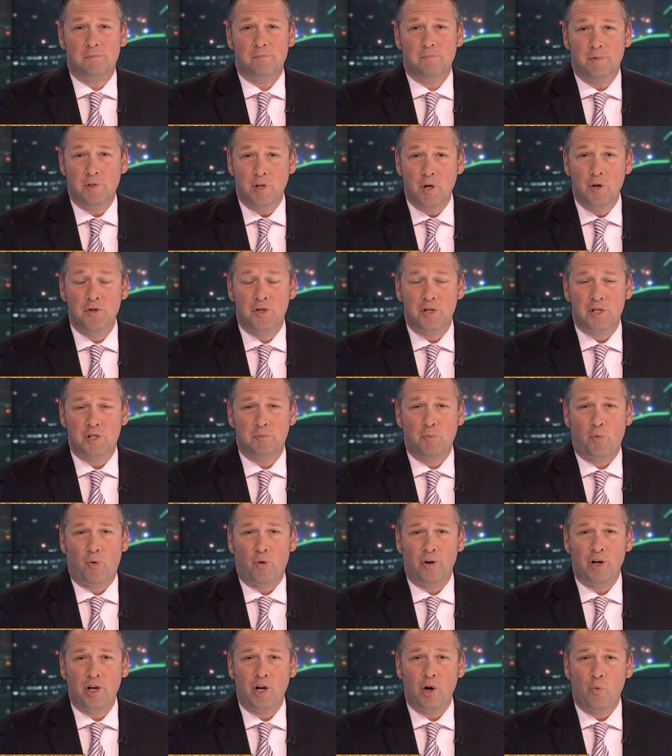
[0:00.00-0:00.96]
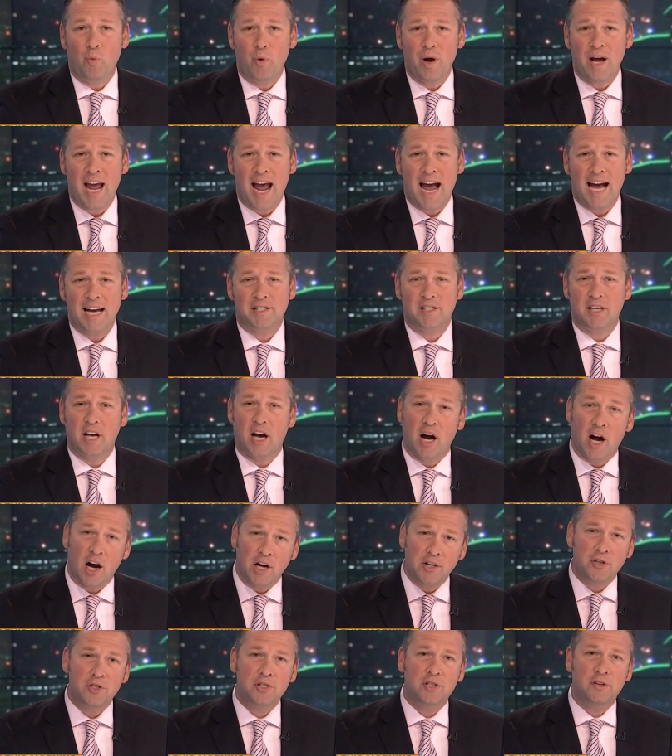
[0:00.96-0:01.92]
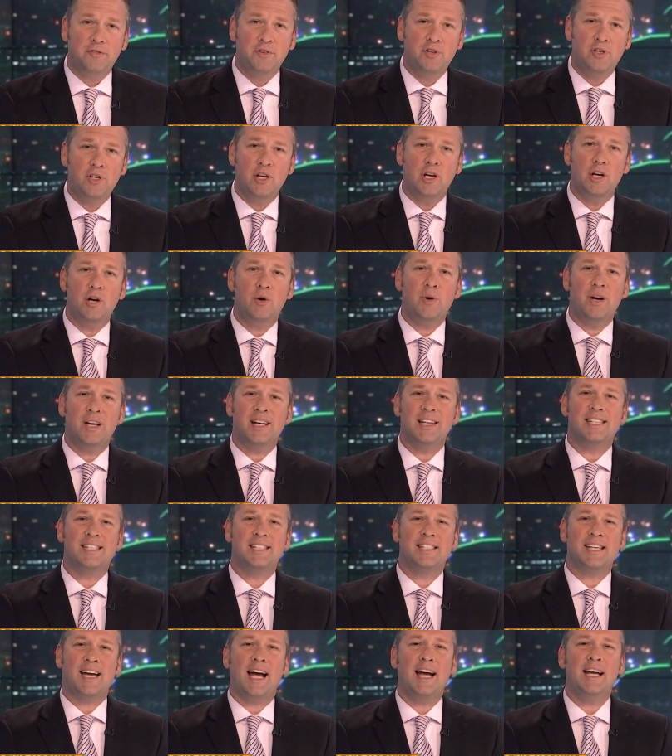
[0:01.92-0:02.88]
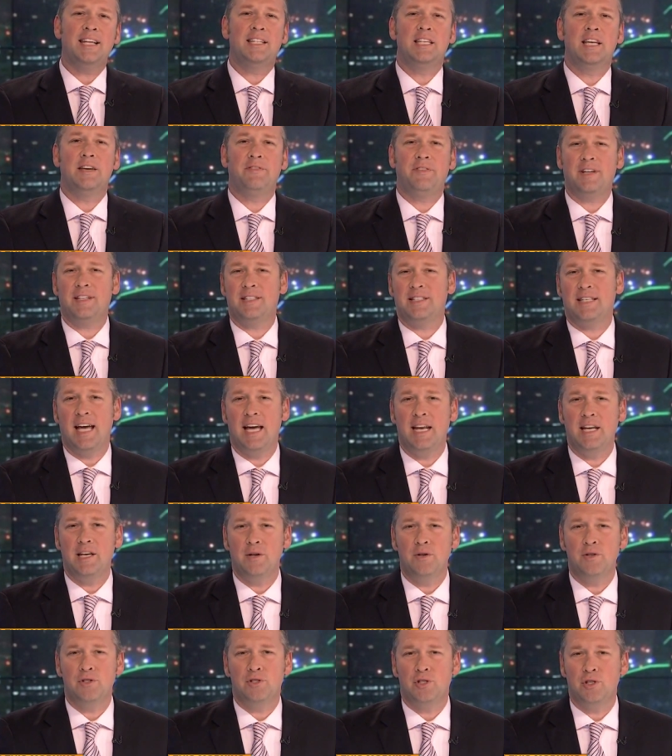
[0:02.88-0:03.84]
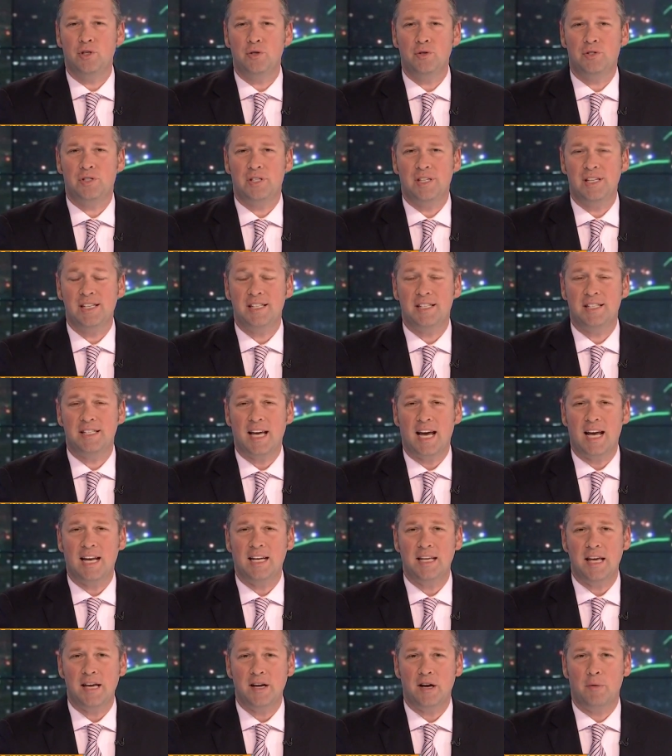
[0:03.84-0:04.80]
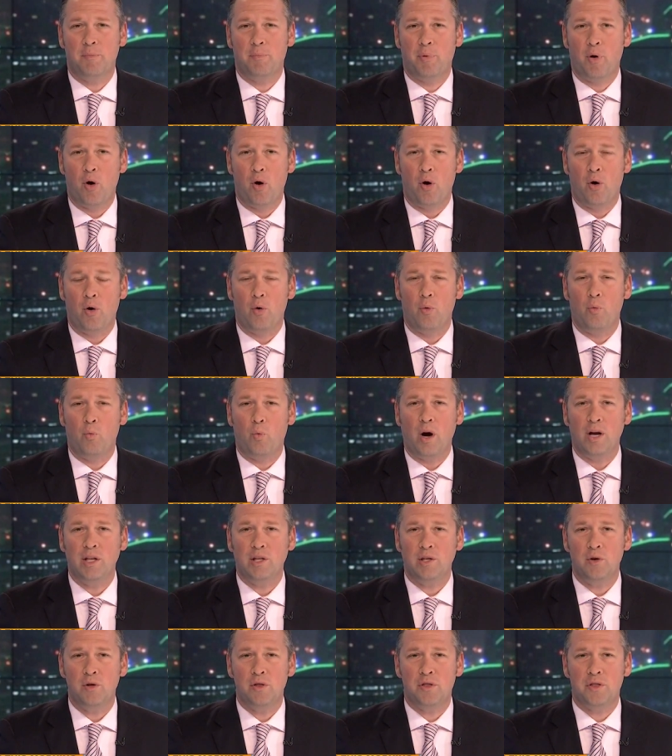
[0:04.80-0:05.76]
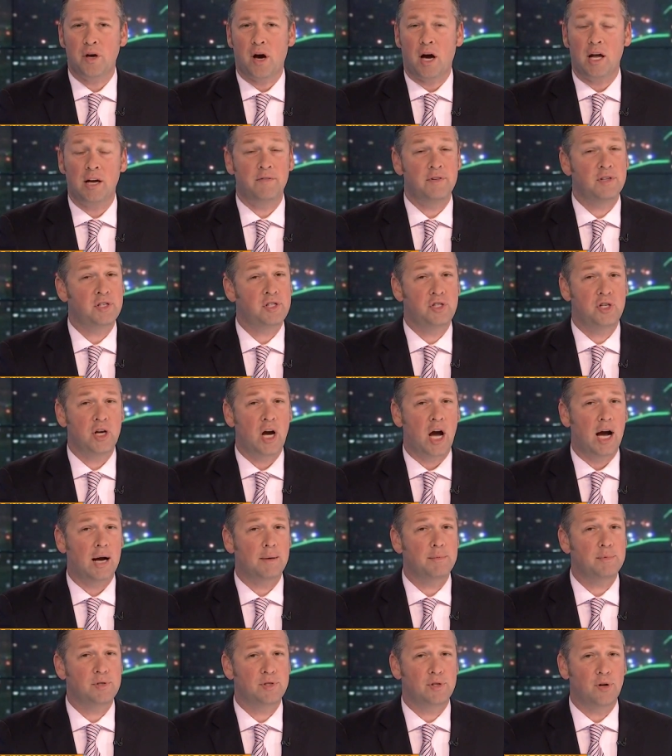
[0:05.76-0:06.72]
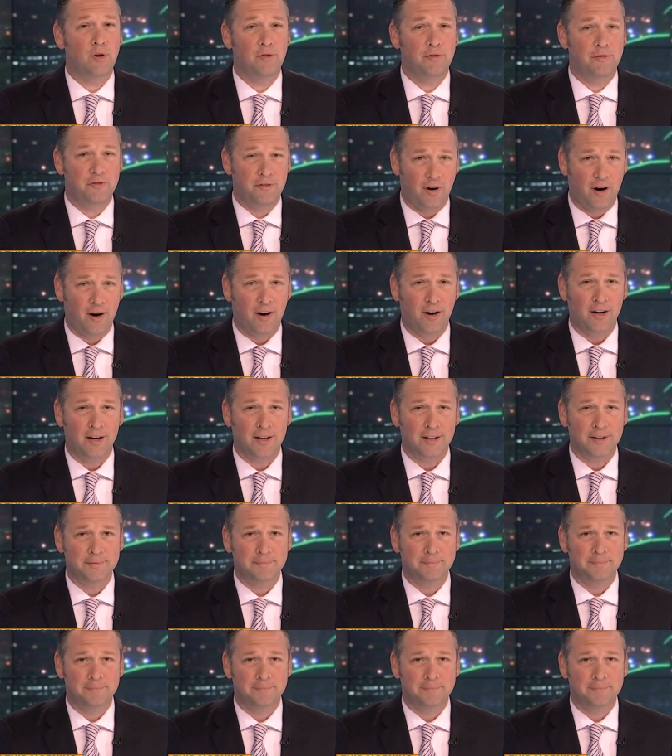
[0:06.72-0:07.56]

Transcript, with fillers: New this morning, we asked hundreds of you in a scientific 10 News UT San Diego poll what you thought of his job so far.